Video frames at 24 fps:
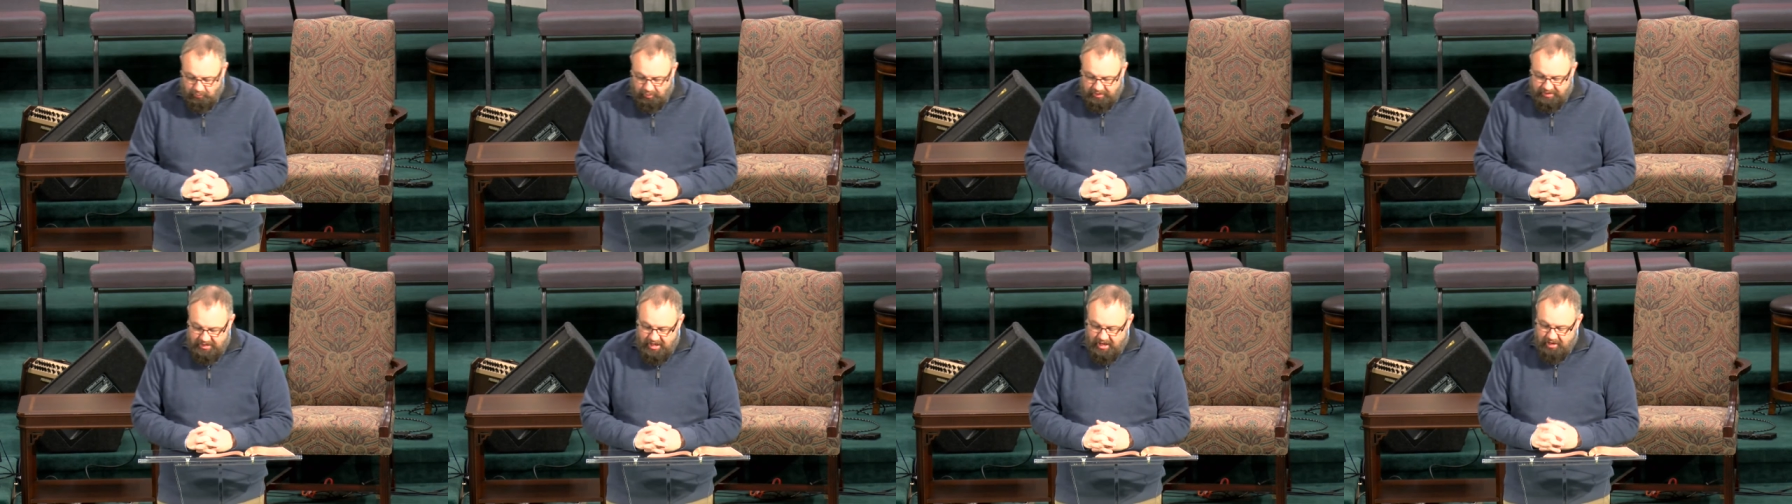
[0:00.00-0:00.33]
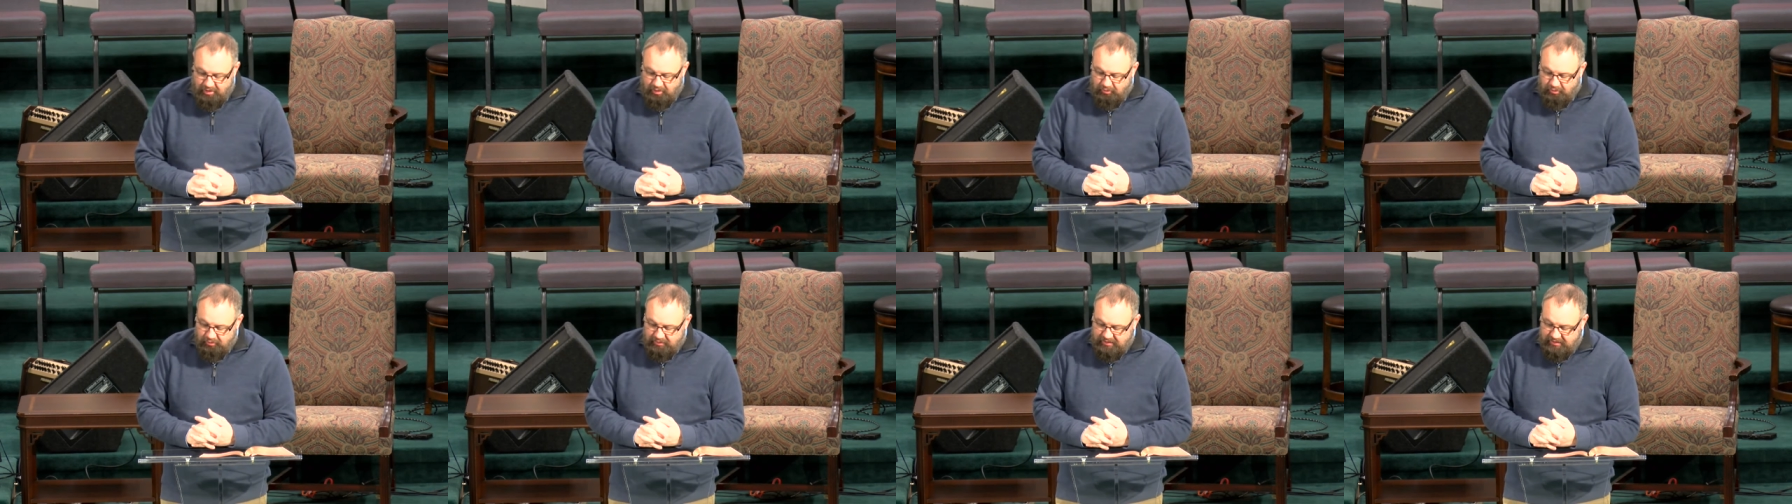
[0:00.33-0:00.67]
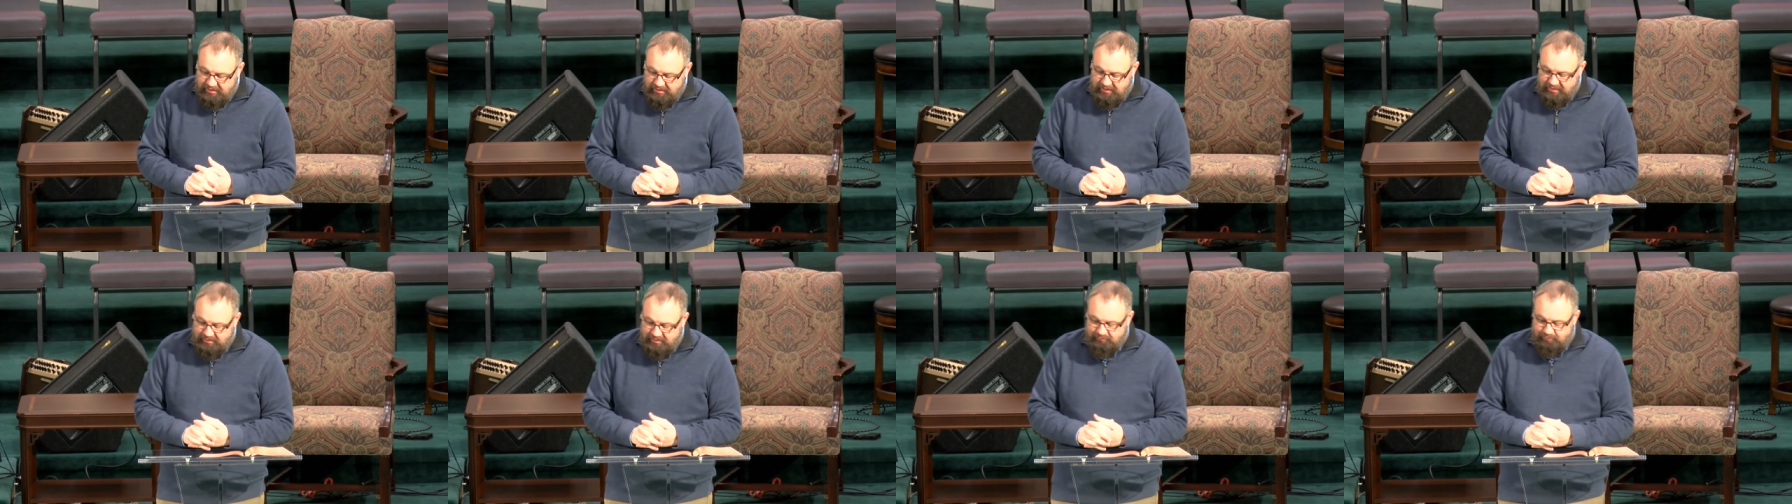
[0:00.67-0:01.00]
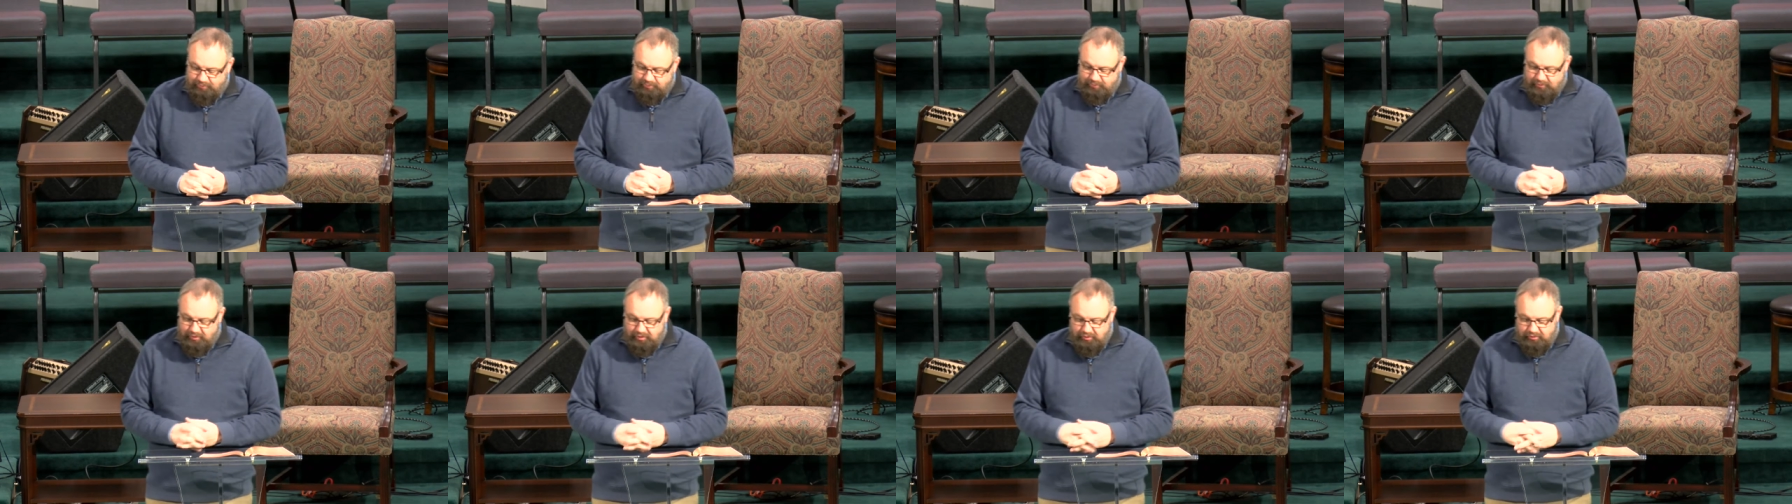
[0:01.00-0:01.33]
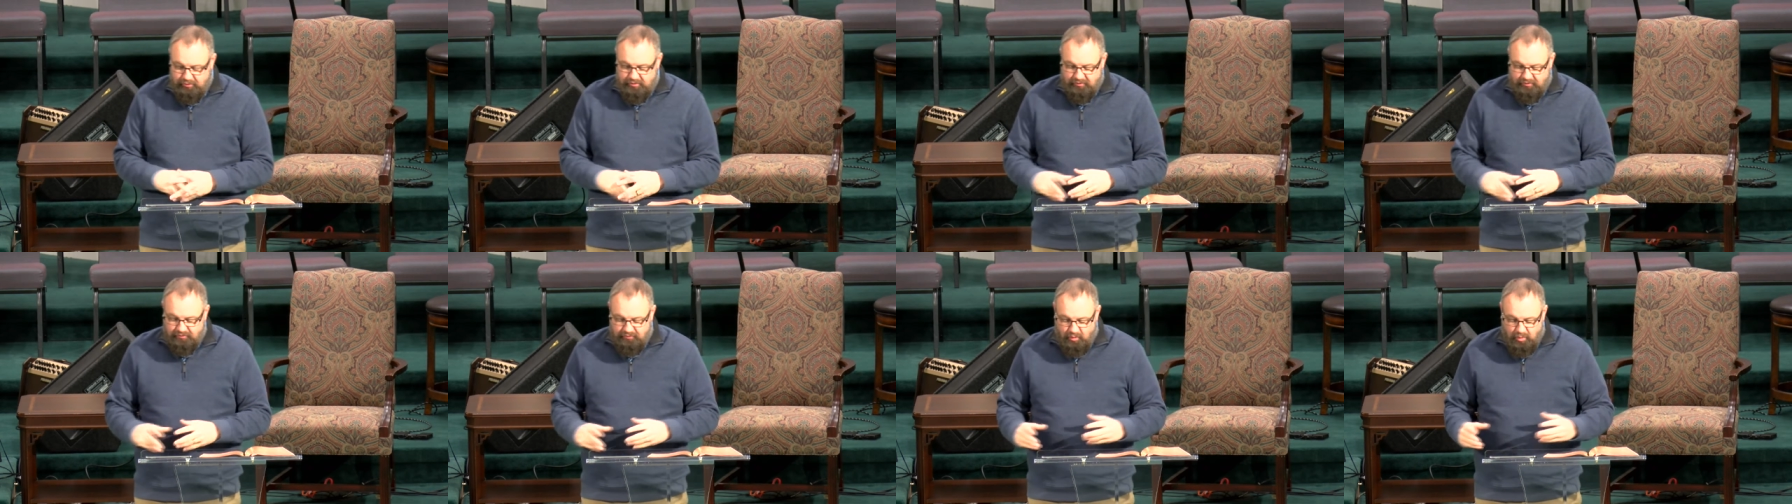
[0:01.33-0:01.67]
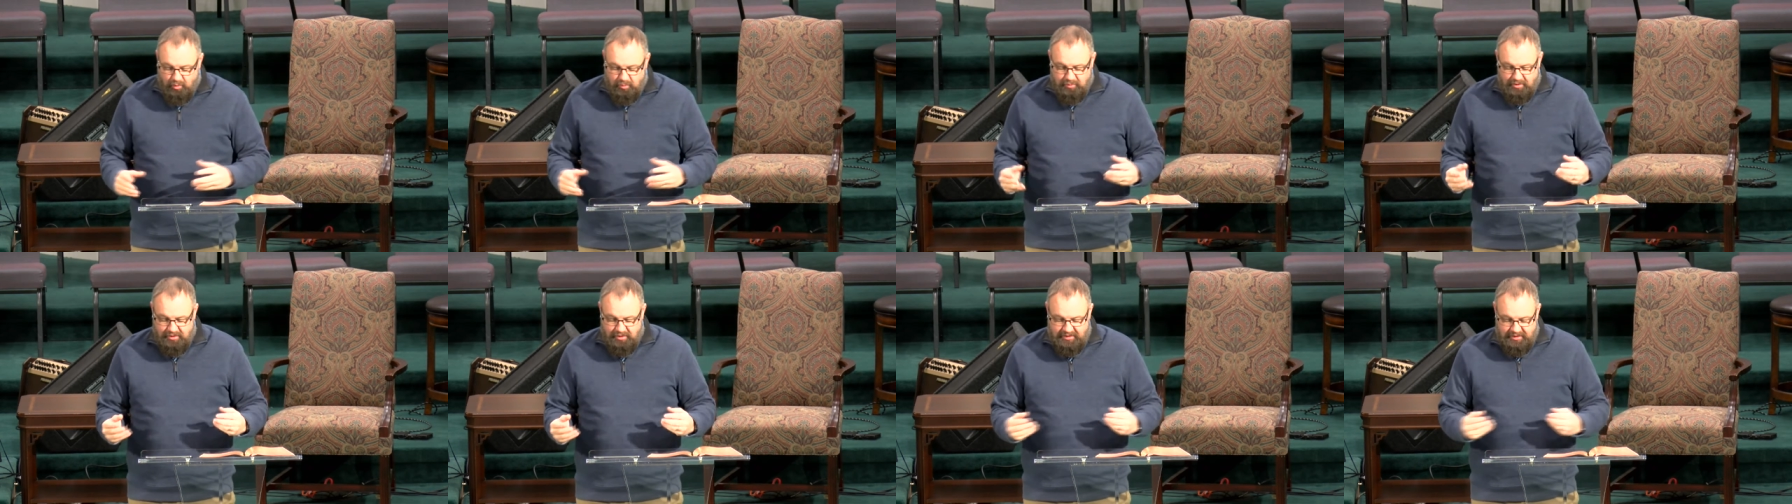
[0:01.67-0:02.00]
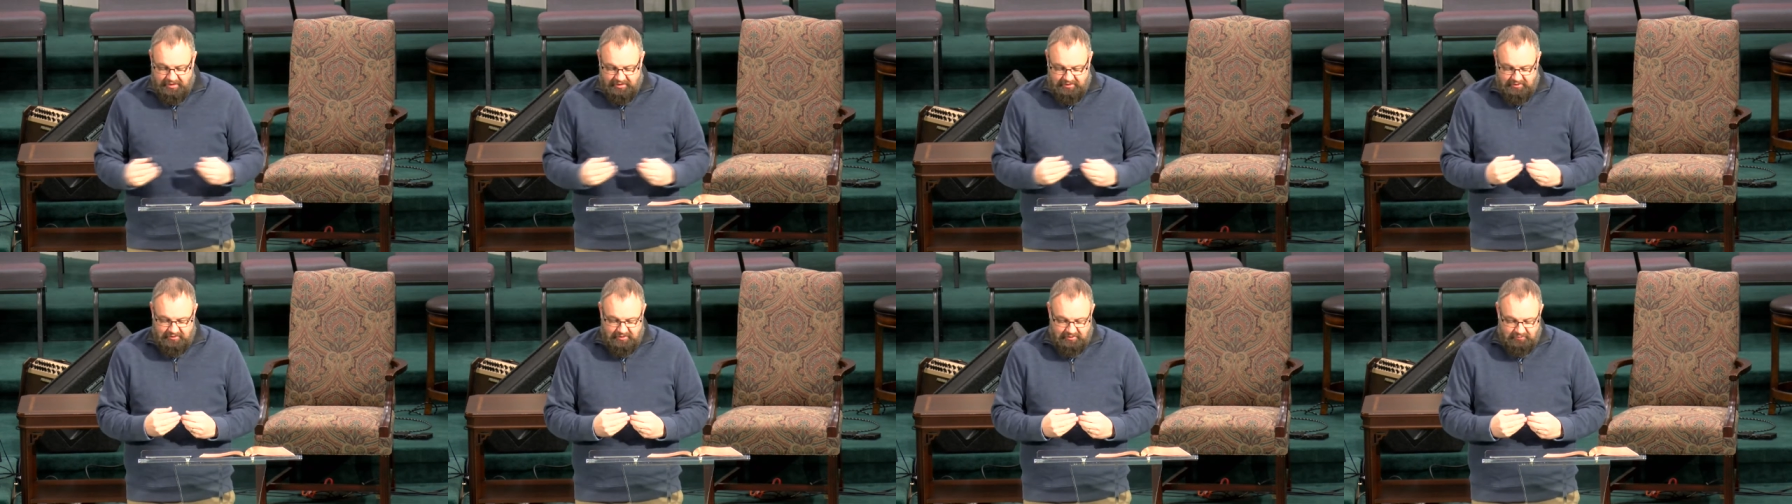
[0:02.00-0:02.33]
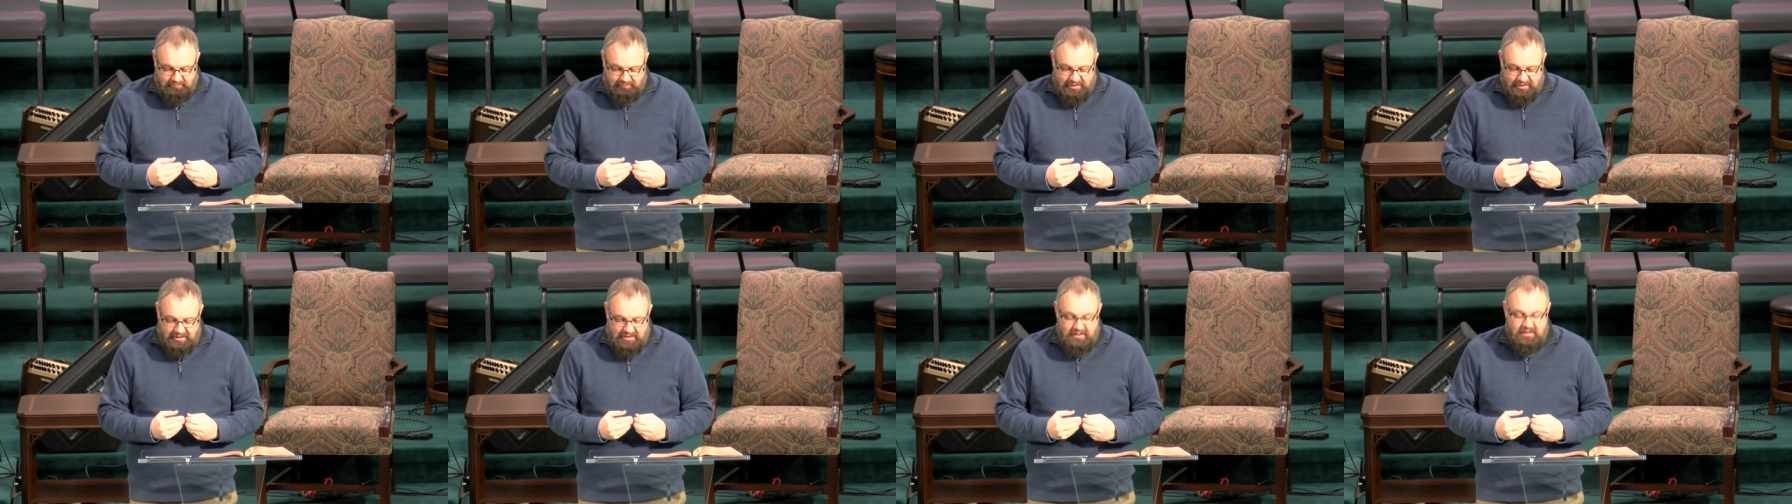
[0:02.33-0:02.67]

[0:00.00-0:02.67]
would not only include the former kingdom,